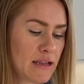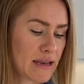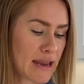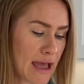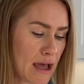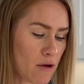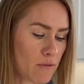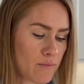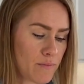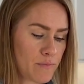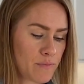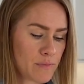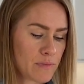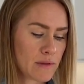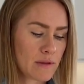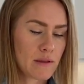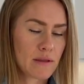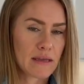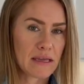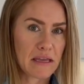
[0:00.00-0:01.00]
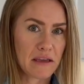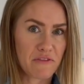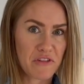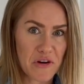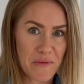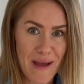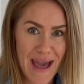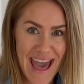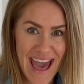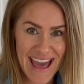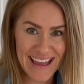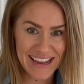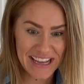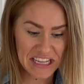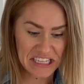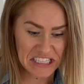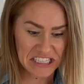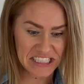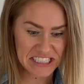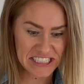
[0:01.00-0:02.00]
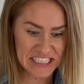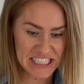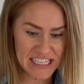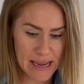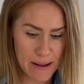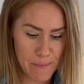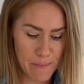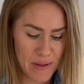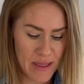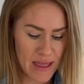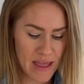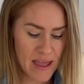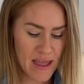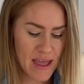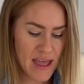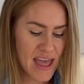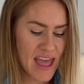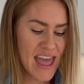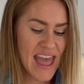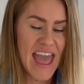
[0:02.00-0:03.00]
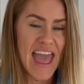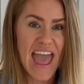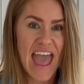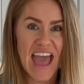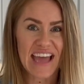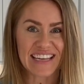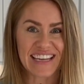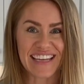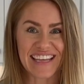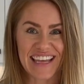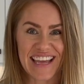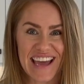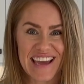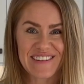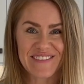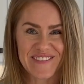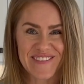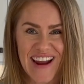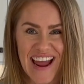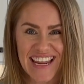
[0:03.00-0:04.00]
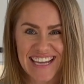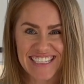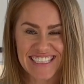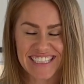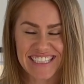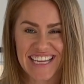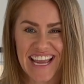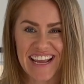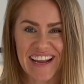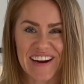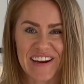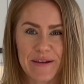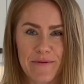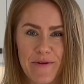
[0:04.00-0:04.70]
Now, give your bag a good zip and get ready to shake. Are you